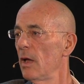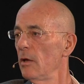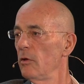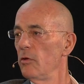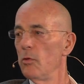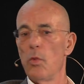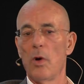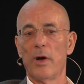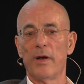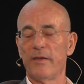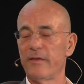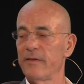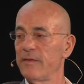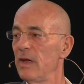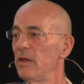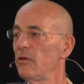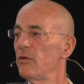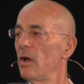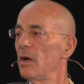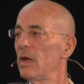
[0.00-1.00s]
You want to
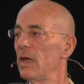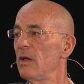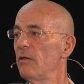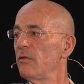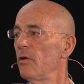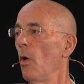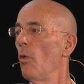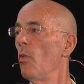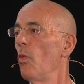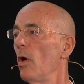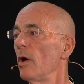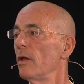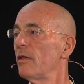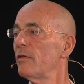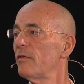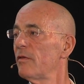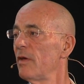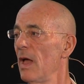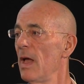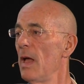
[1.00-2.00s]
sit on it or
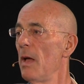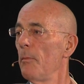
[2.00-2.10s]
what?